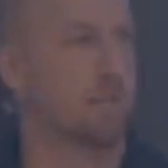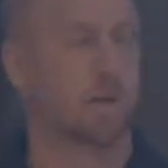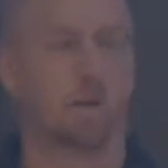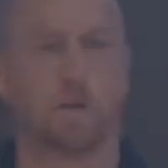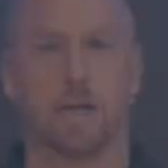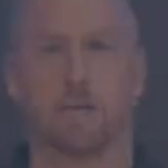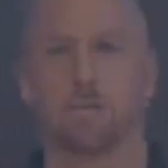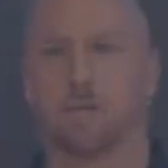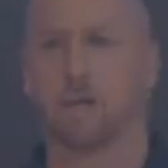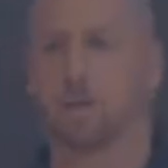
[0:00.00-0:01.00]
aware we
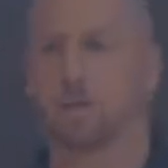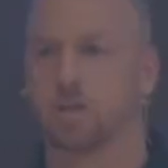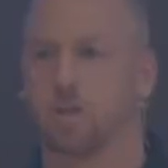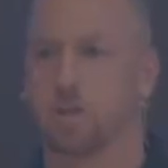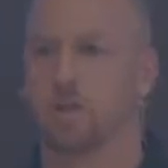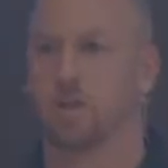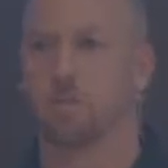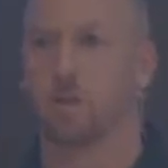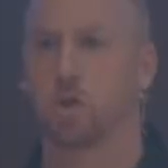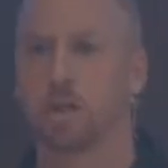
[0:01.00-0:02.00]
have children here
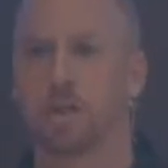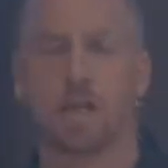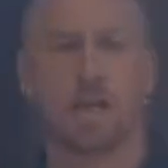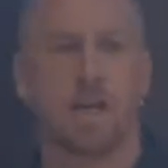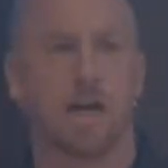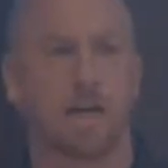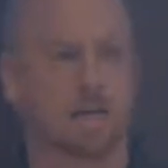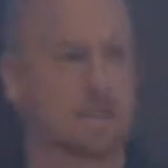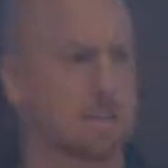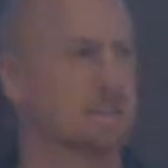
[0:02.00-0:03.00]
this morning.
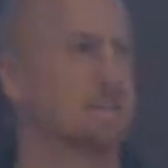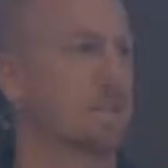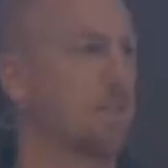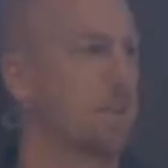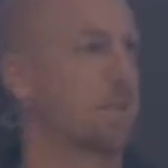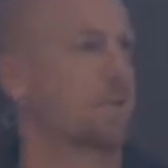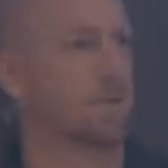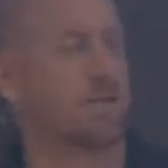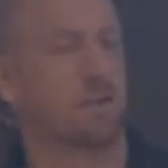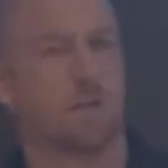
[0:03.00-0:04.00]
Some of the
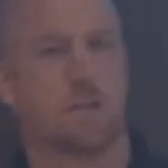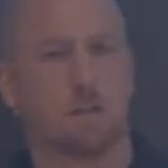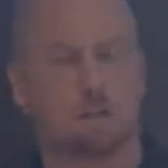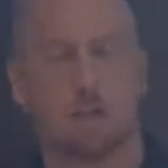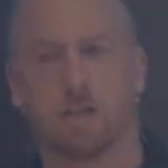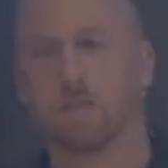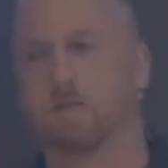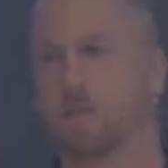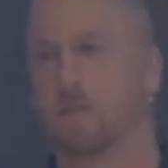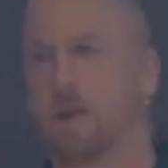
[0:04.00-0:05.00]
verses are
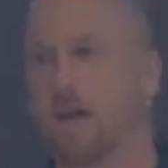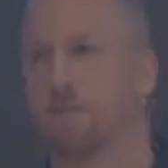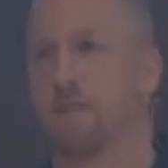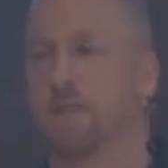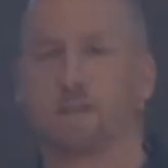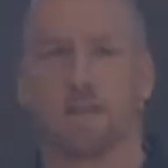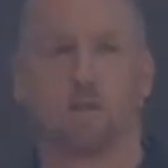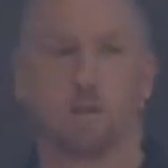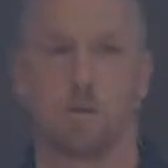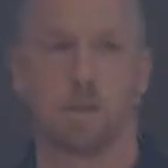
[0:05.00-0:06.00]
relatively graphic that
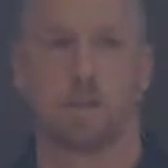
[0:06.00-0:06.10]
we're going to be